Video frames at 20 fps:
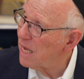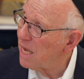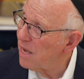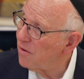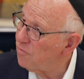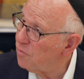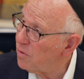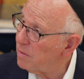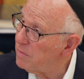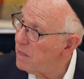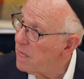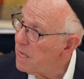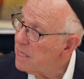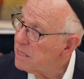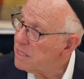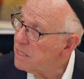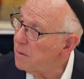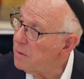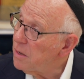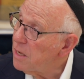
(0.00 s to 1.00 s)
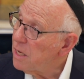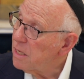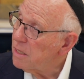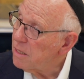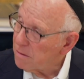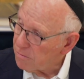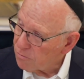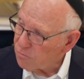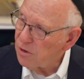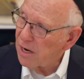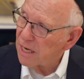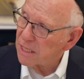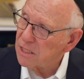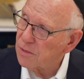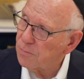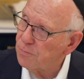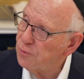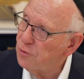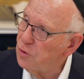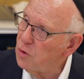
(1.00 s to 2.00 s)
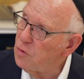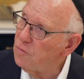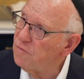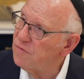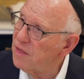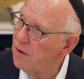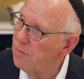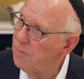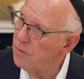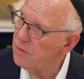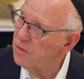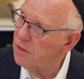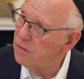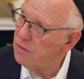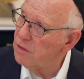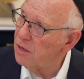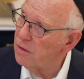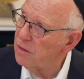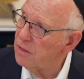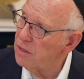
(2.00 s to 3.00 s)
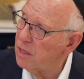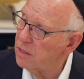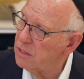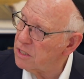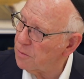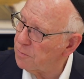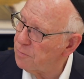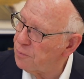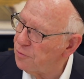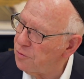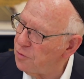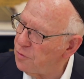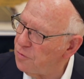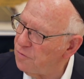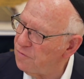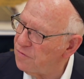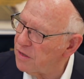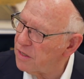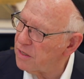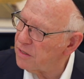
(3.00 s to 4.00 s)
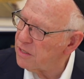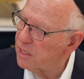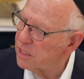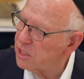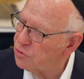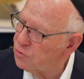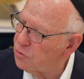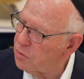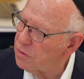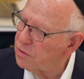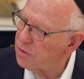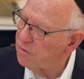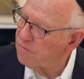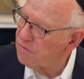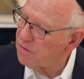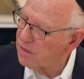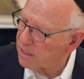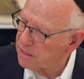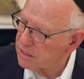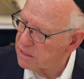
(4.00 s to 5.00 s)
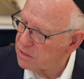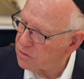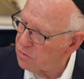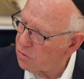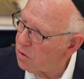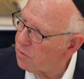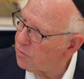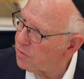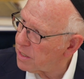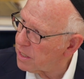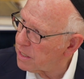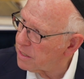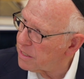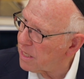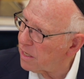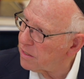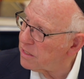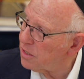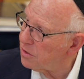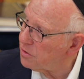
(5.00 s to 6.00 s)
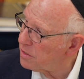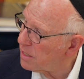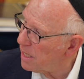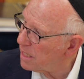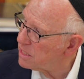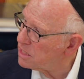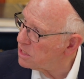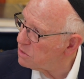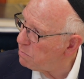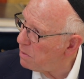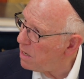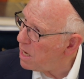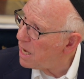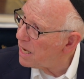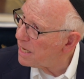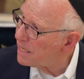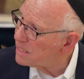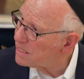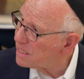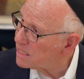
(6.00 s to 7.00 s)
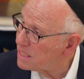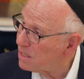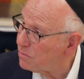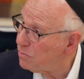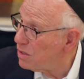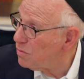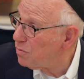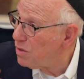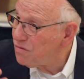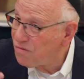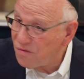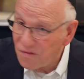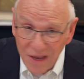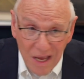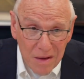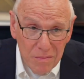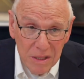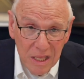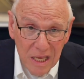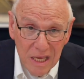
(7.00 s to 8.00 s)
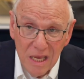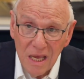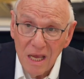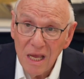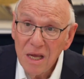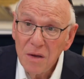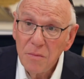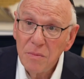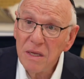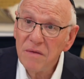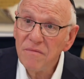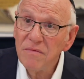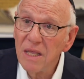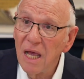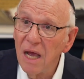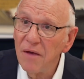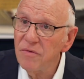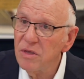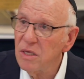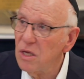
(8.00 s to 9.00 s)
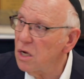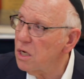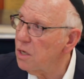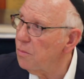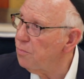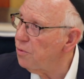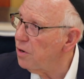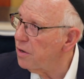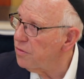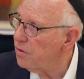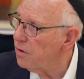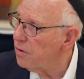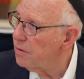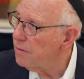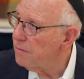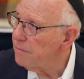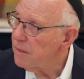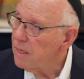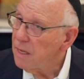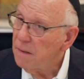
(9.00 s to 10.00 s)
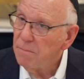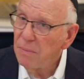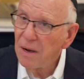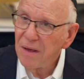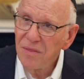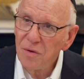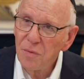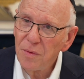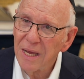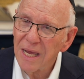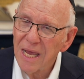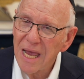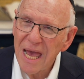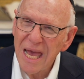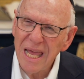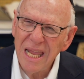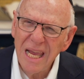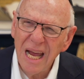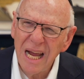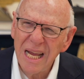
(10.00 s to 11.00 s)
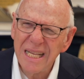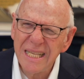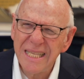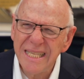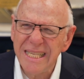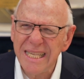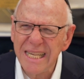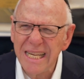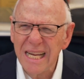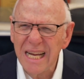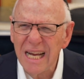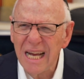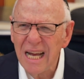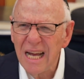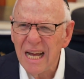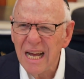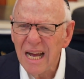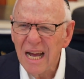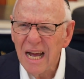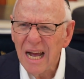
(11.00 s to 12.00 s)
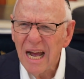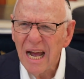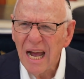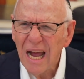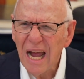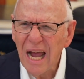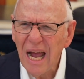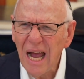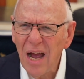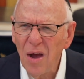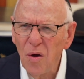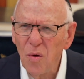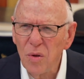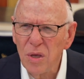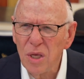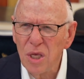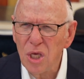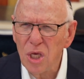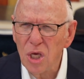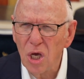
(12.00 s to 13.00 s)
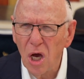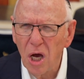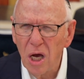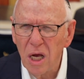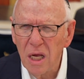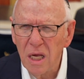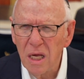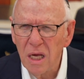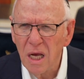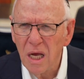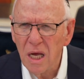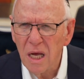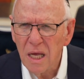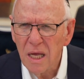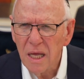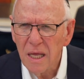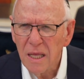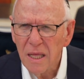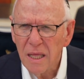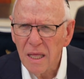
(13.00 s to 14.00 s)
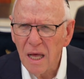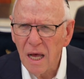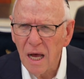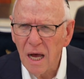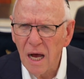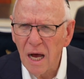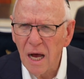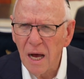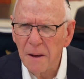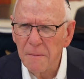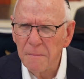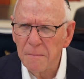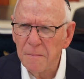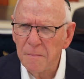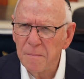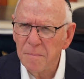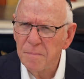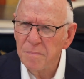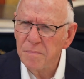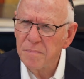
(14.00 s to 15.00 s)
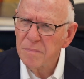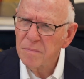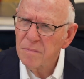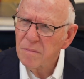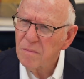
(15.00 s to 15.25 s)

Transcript: have one to prove to prove the truth of their story, that they're not spies. It said we're one family. We even have a younger brother. By the way, any idea how young Tatala